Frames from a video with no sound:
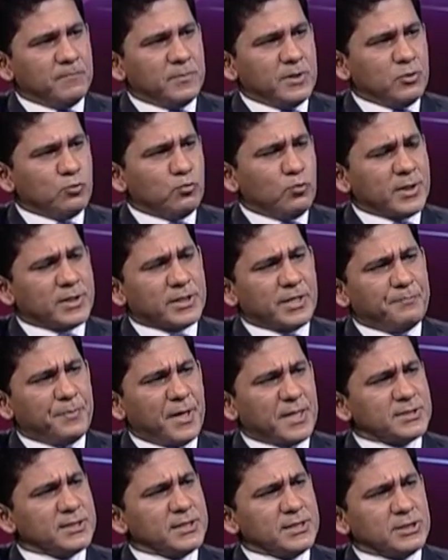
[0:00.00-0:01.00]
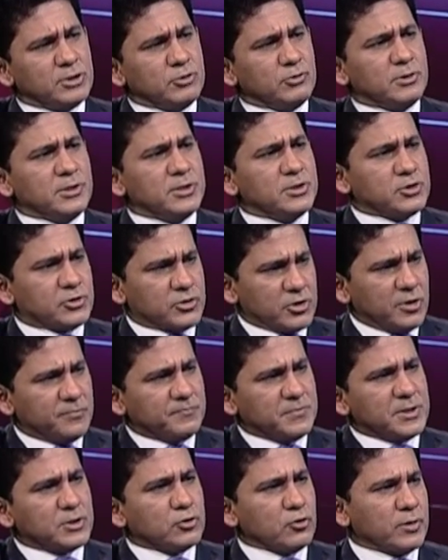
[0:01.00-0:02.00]
in what capacities you did
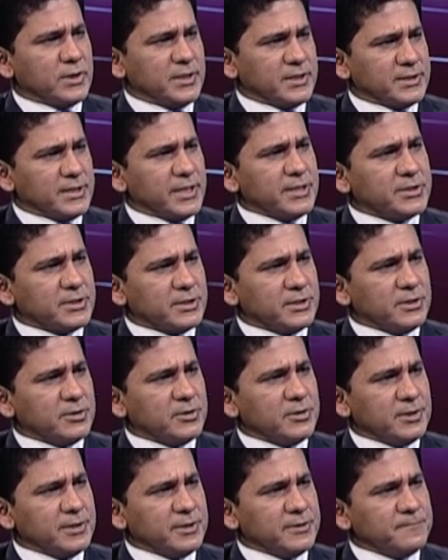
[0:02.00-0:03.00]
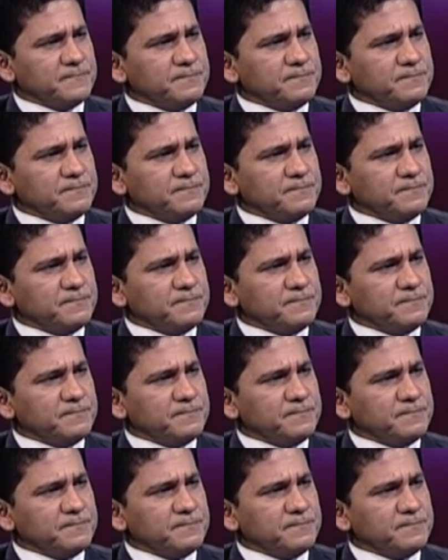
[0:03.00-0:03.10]
serve this organization earlier?